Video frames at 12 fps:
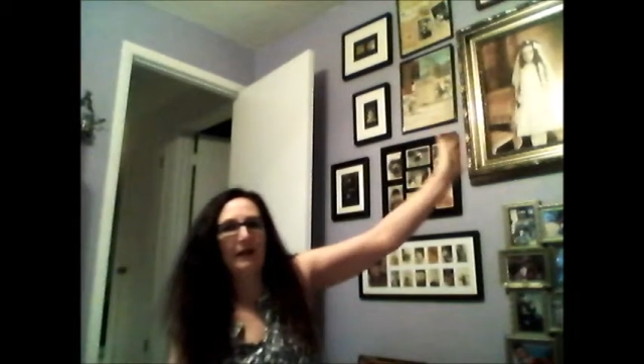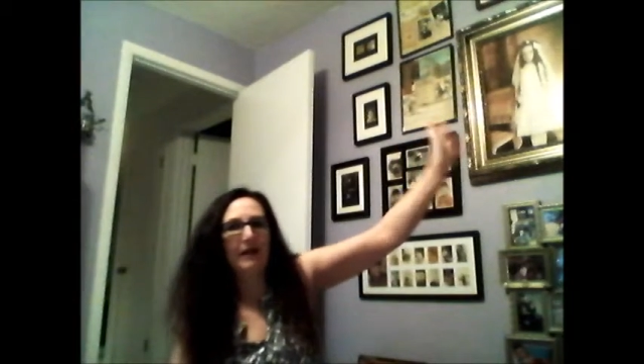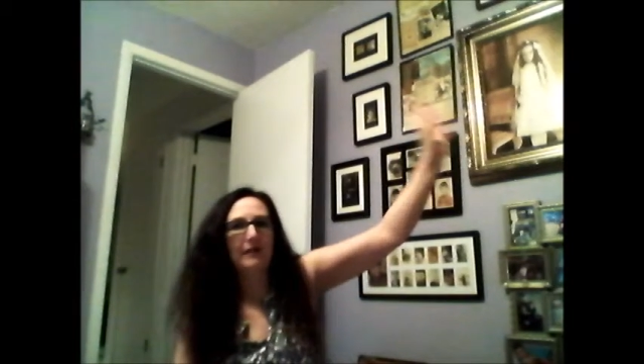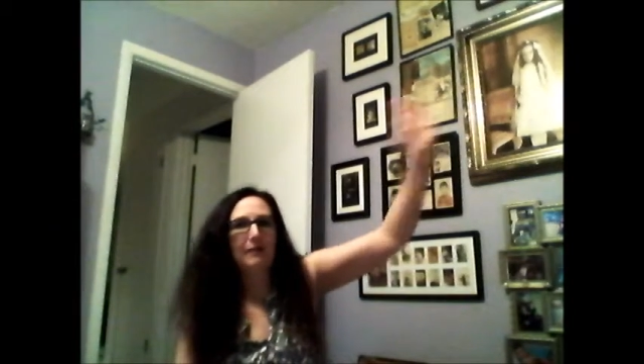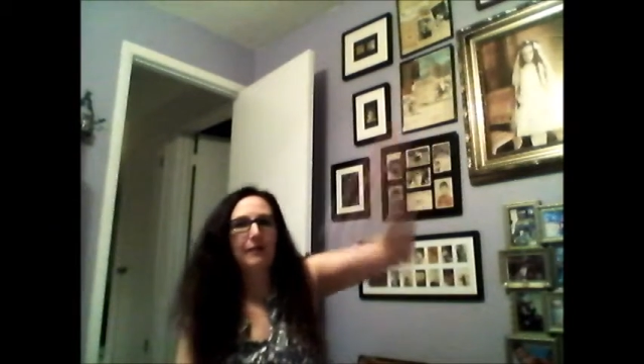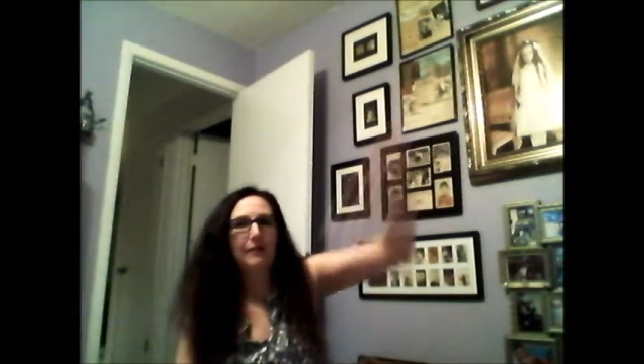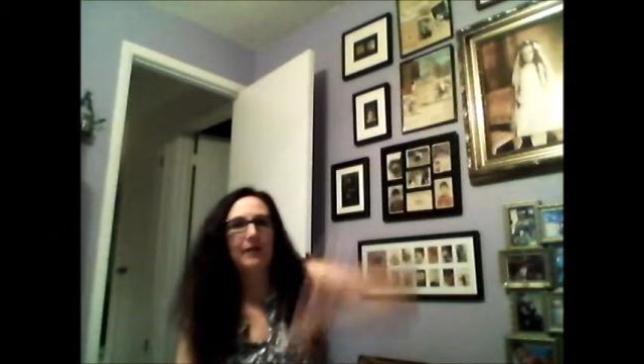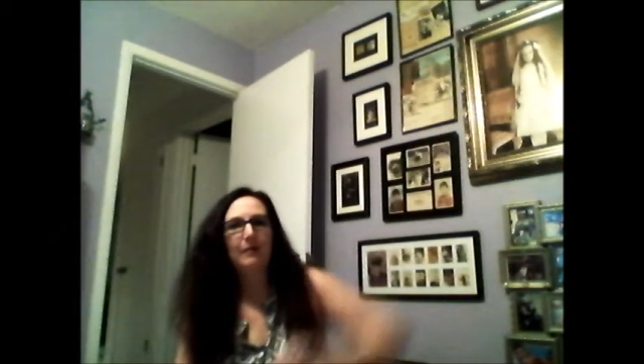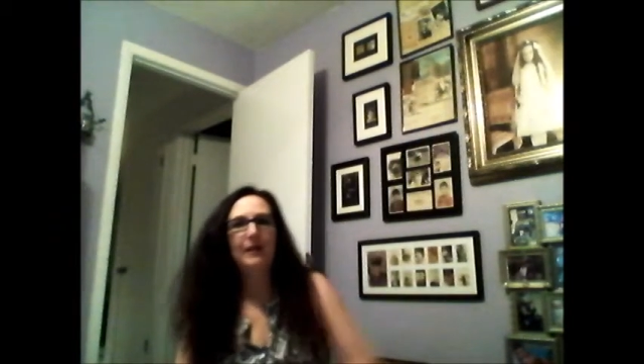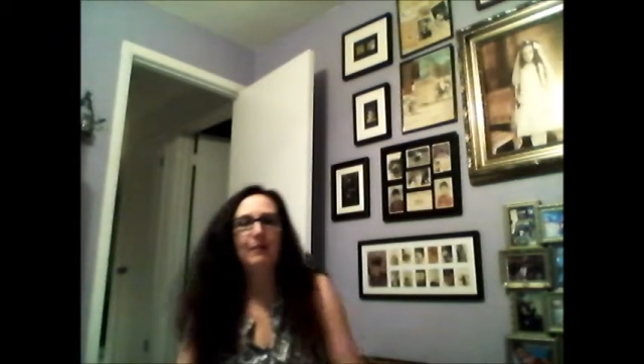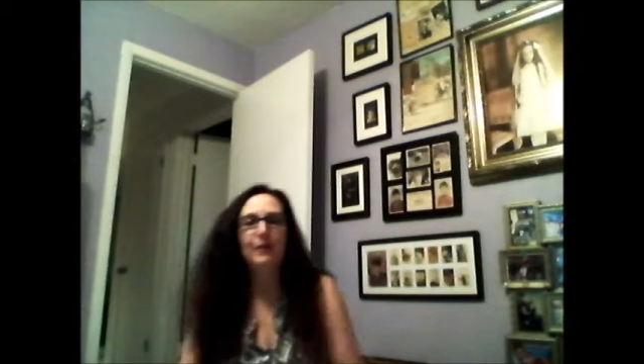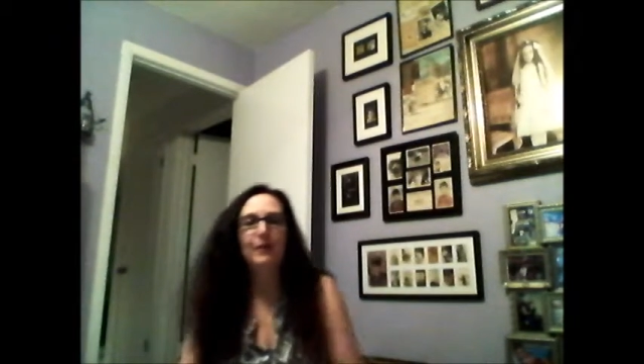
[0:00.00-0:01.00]
I got the
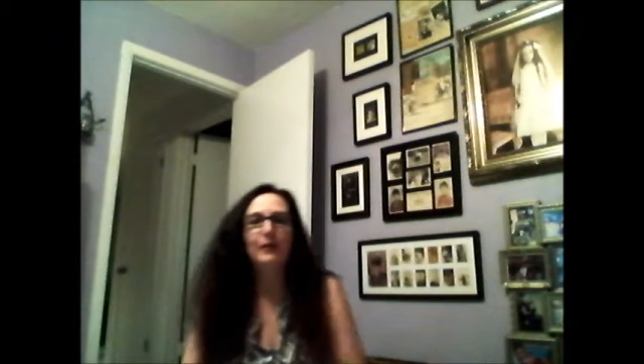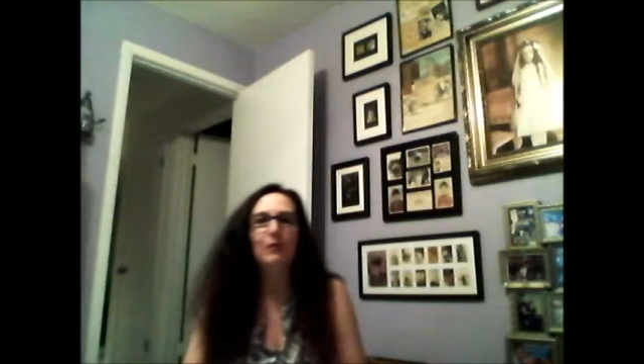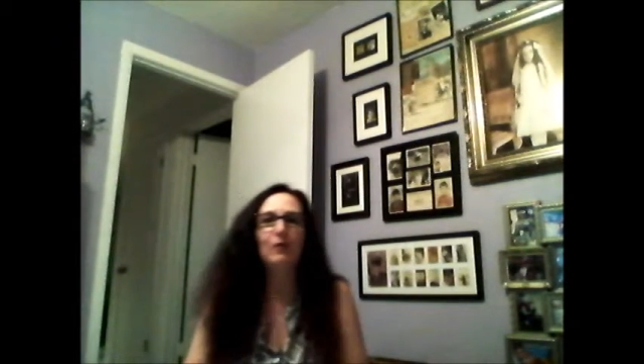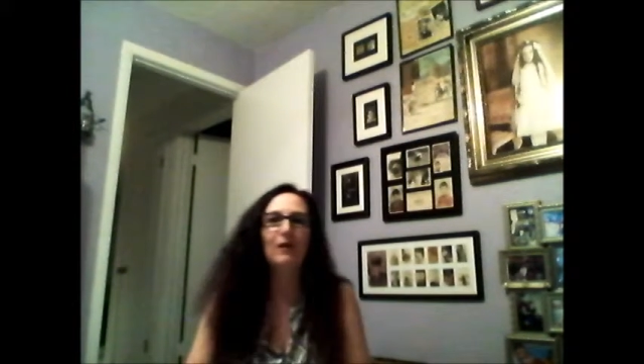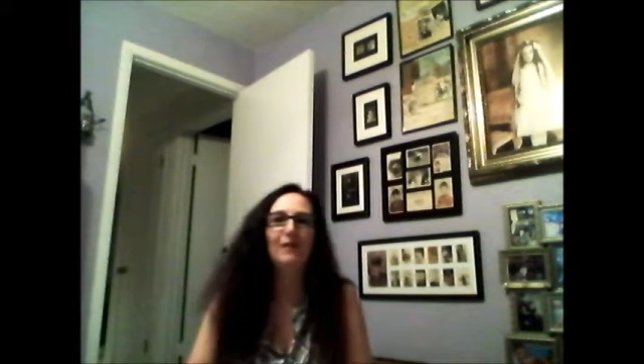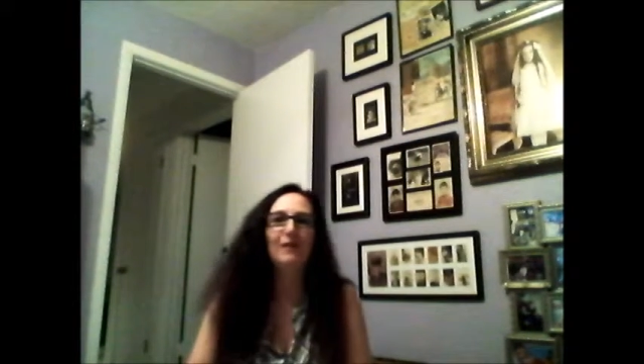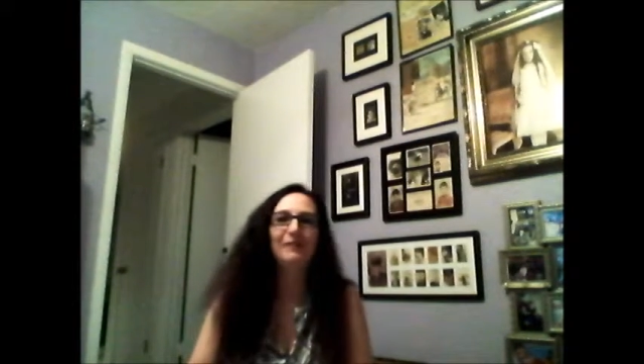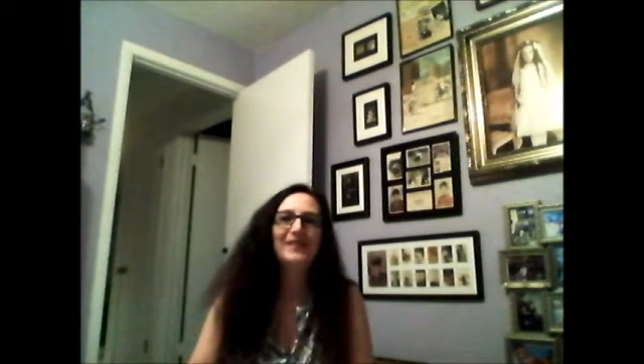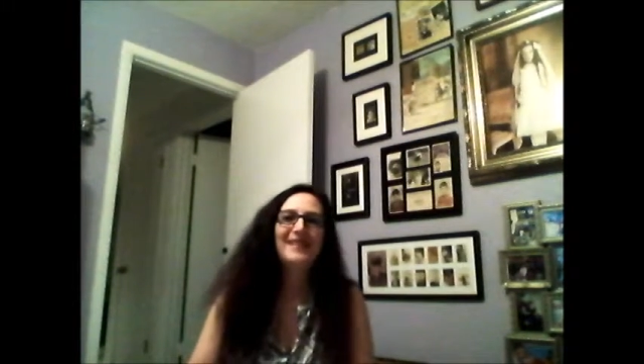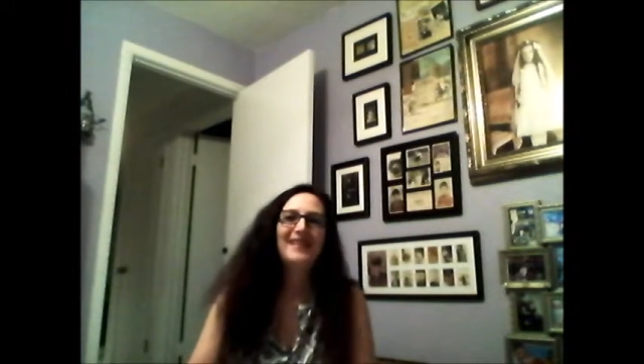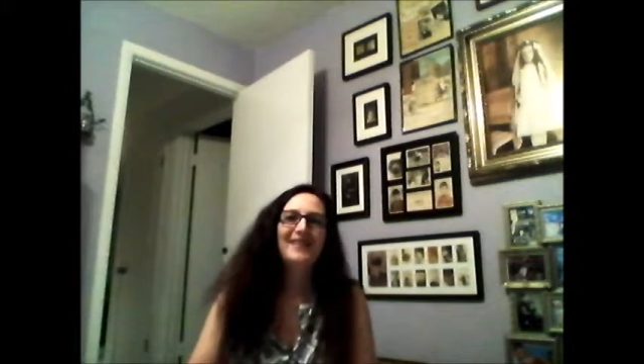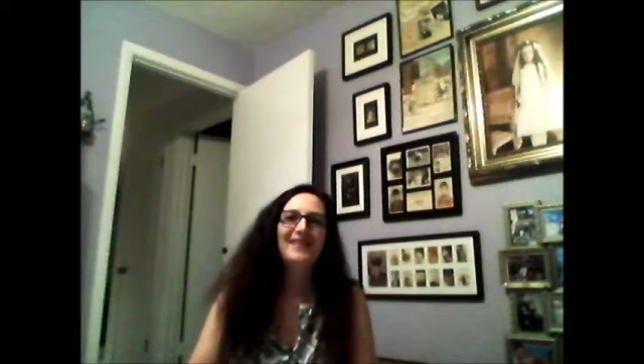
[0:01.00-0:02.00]
family up on the wall.
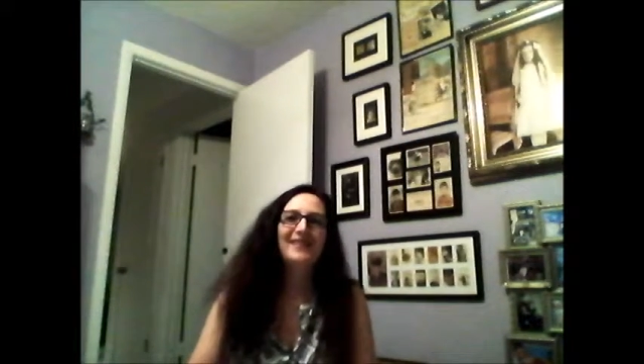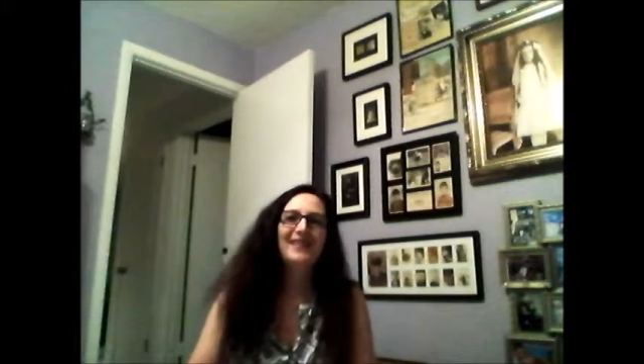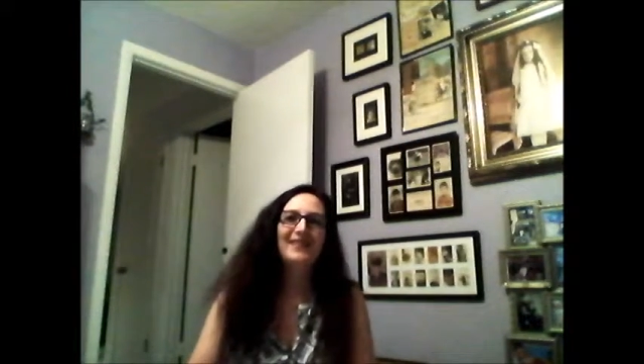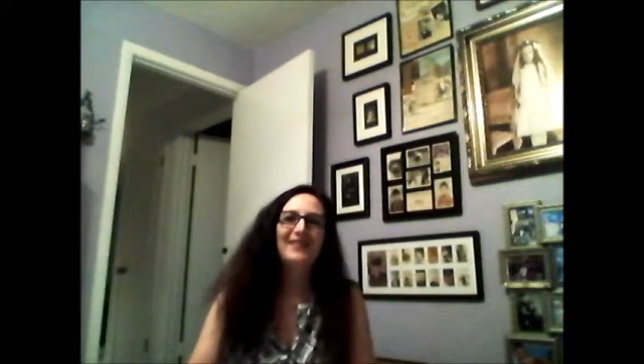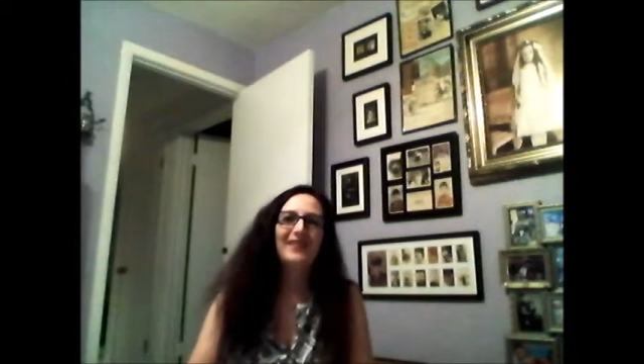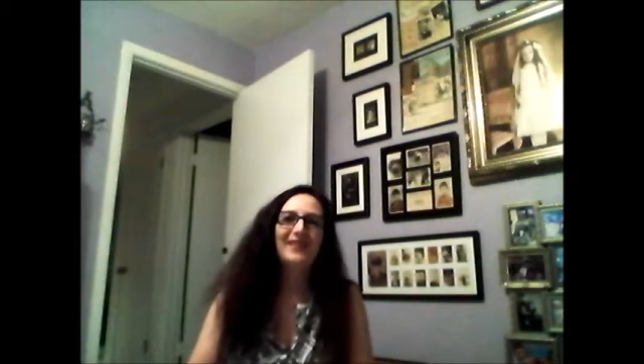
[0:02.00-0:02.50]
So